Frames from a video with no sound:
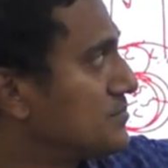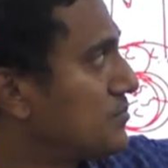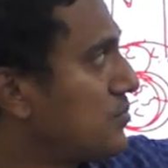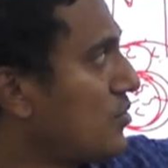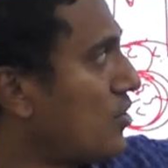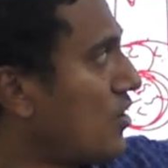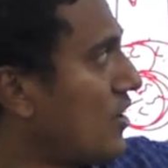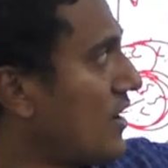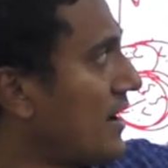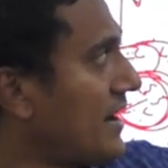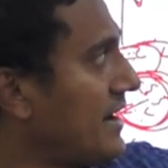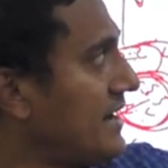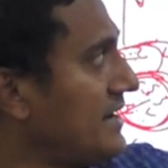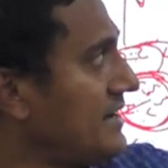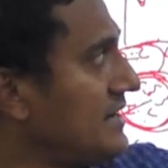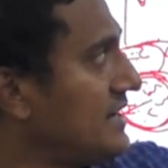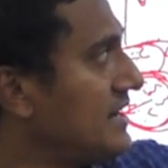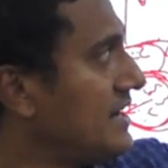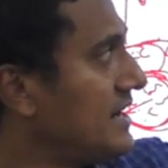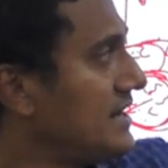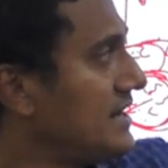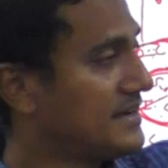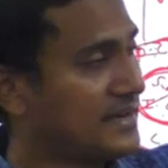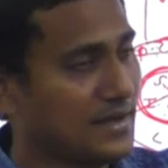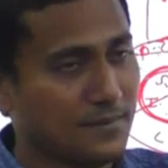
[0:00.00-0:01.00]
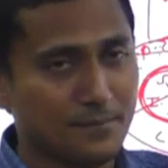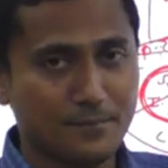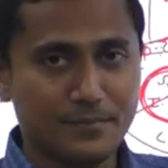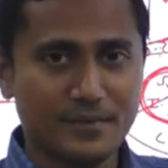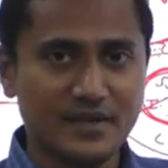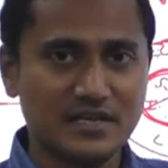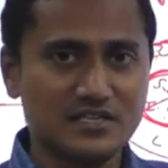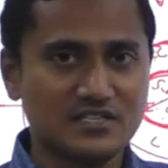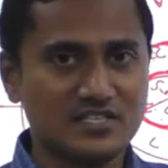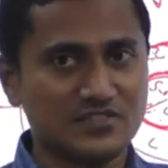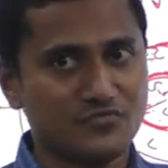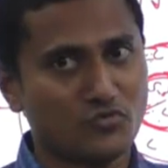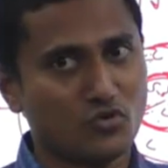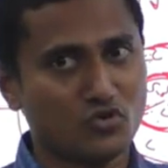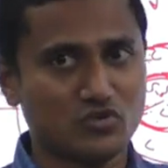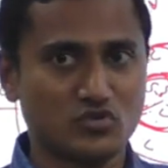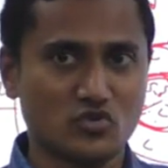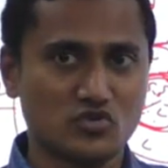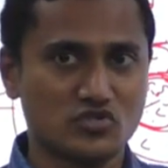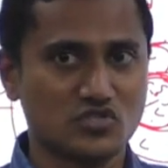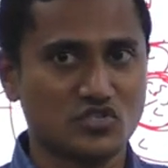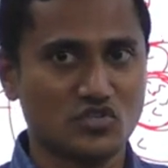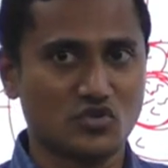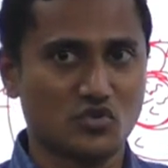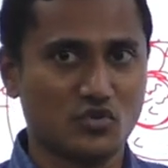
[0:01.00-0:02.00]
point, temperature is
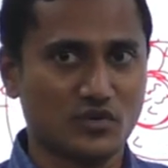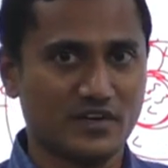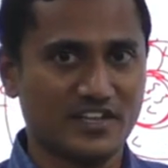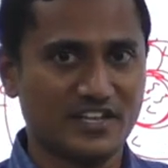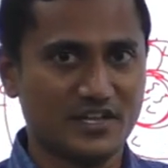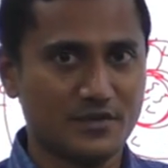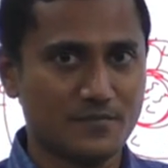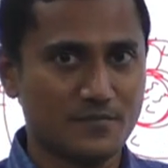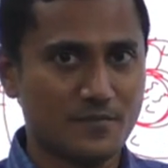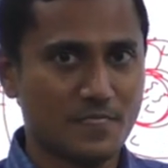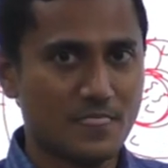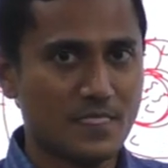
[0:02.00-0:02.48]
4000 only.